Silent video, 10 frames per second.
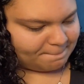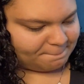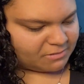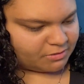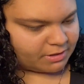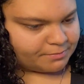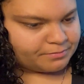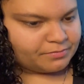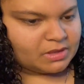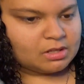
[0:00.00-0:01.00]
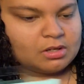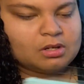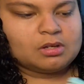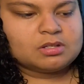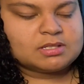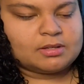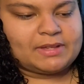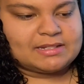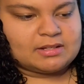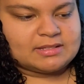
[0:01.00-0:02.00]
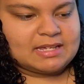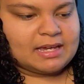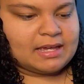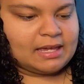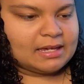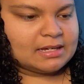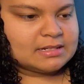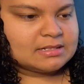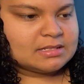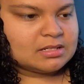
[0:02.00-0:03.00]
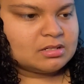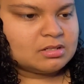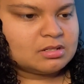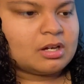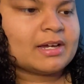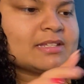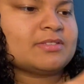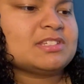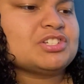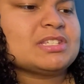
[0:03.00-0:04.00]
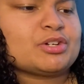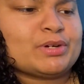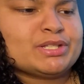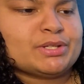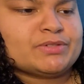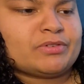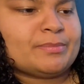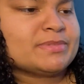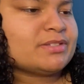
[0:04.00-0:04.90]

Okay, so that's all set. And okay, so this is just a crystals from